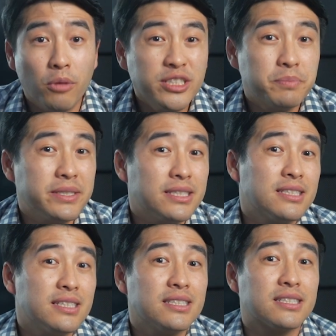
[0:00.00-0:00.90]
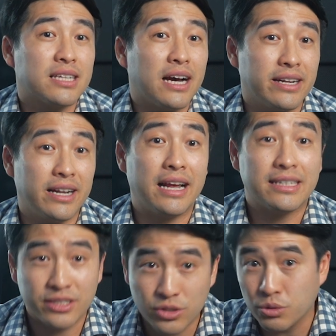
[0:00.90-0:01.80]
Most businesses start
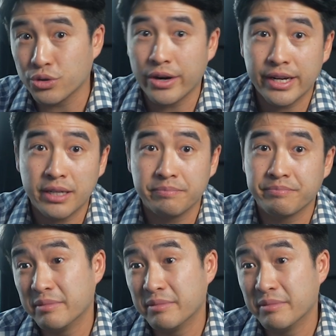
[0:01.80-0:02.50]
as a sole trader.